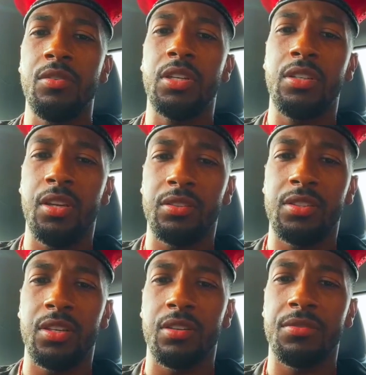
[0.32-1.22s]
How you get to
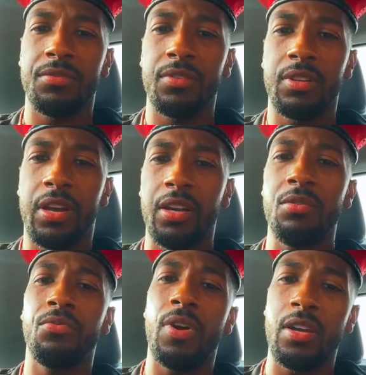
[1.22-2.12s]
yourself?
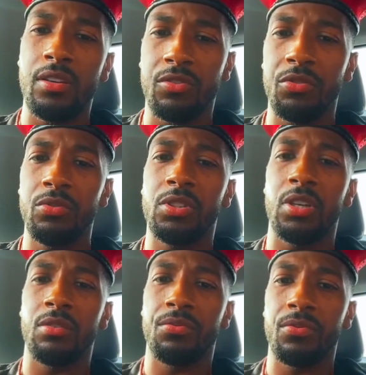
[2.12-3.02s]
How do you find your true
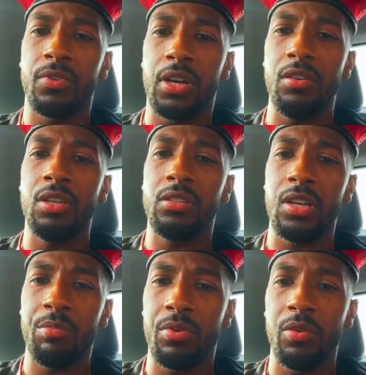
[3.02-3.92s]
self? How you
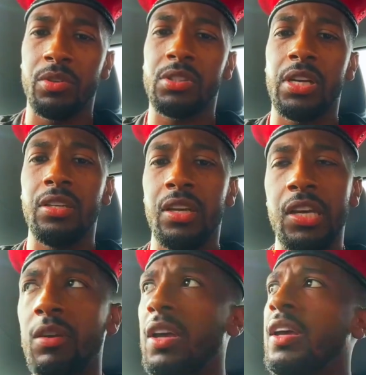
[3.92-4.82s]
get to that point where it's like,
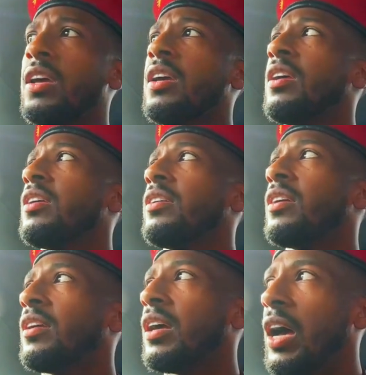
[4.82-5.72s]
damn,
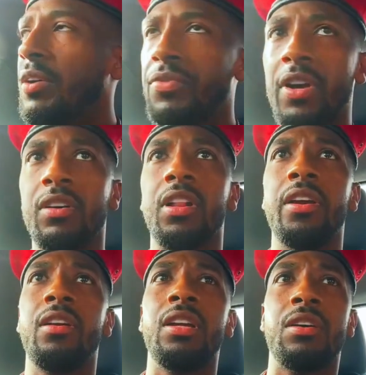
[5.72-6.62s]
I found
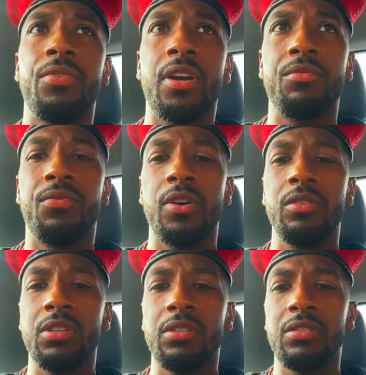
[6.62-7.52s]
clarity, I found
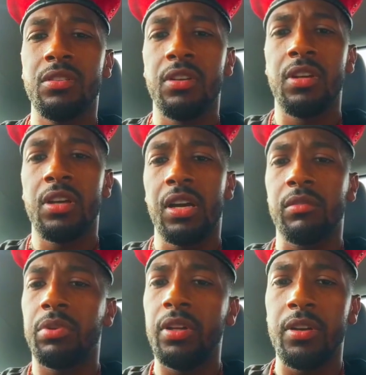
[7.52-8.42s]
focus,
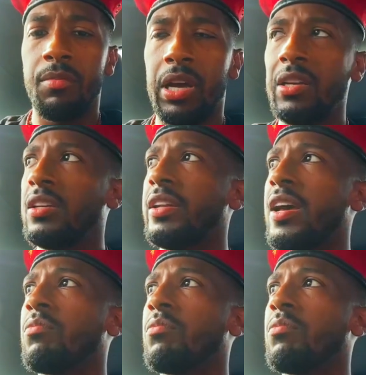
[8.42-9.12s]
I'm clear-minded.